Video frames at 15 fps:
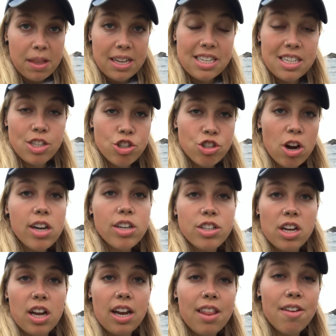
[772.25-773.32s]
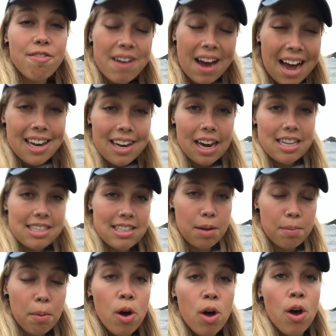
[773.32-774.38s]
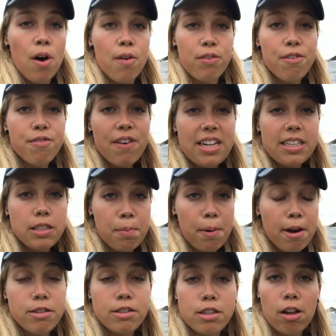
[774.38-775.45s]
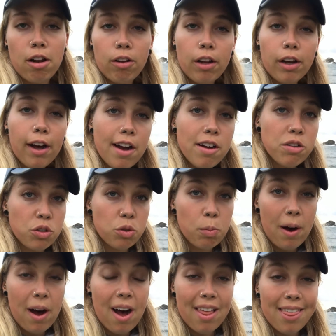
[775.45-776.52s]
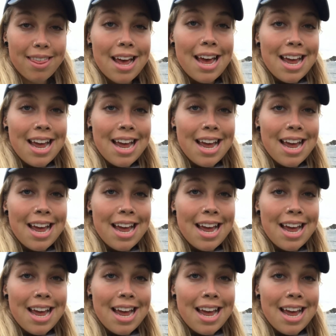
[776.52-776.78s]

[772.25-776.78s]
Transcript: the destruction, the vandalism of the fence posts along the coastal path.